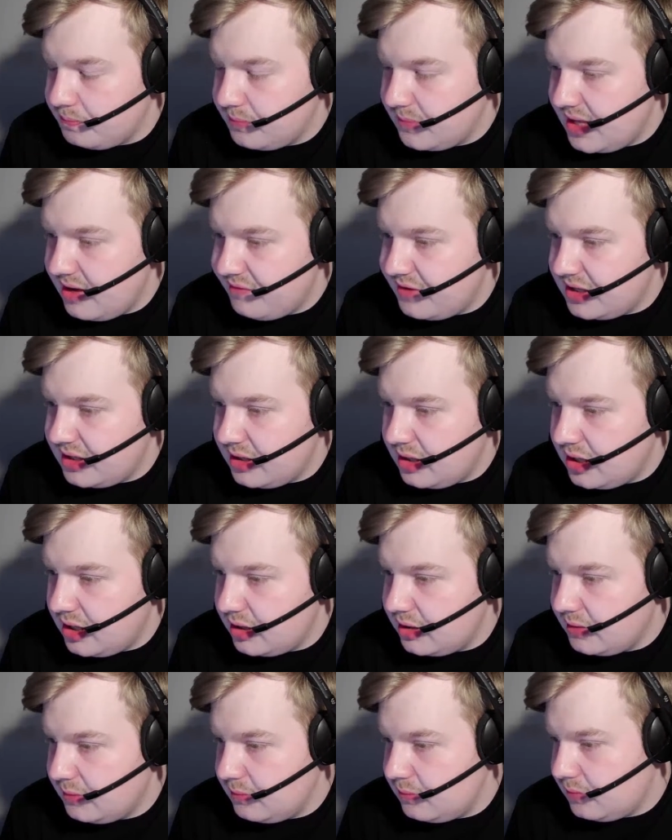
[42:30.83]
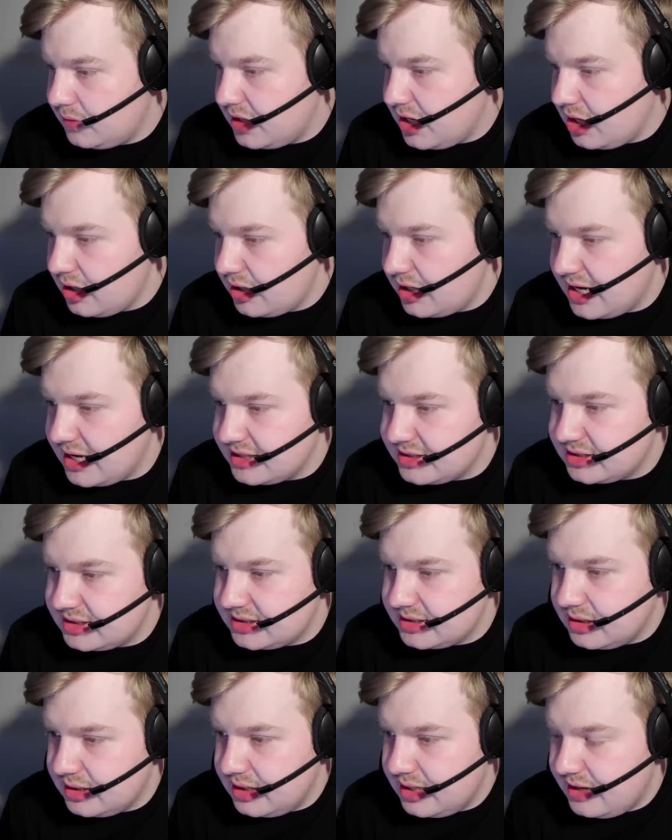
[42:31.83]
Kerkez,
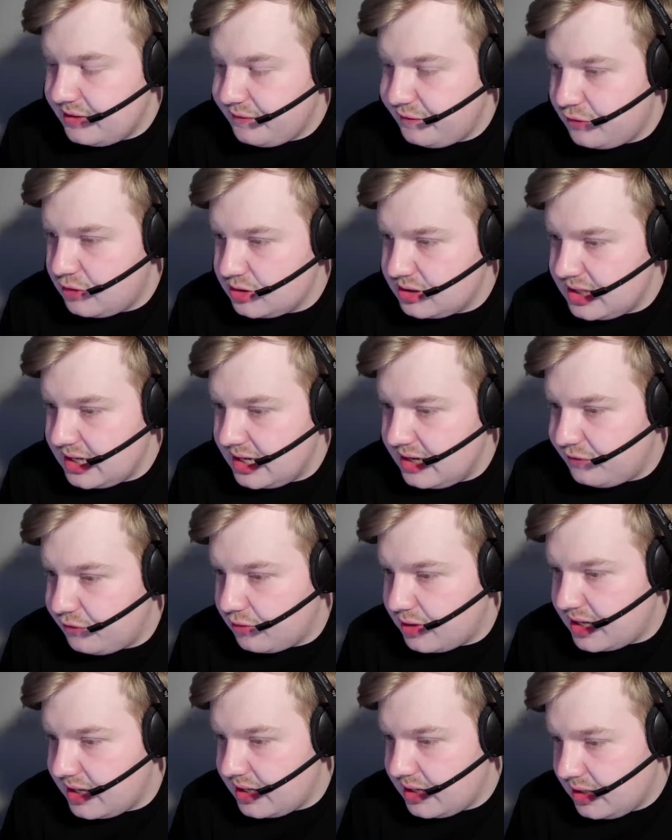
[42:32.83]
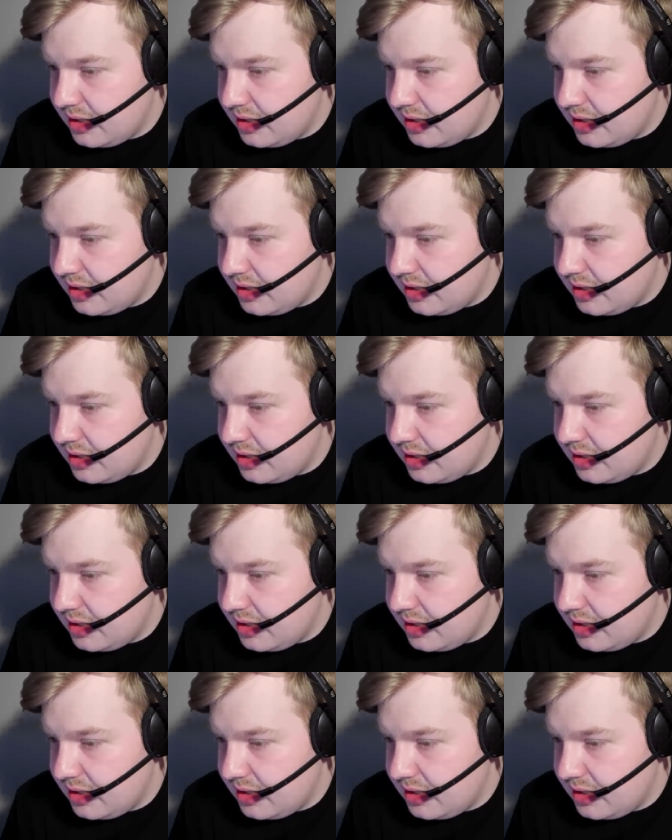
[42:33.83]
left-footed delivery.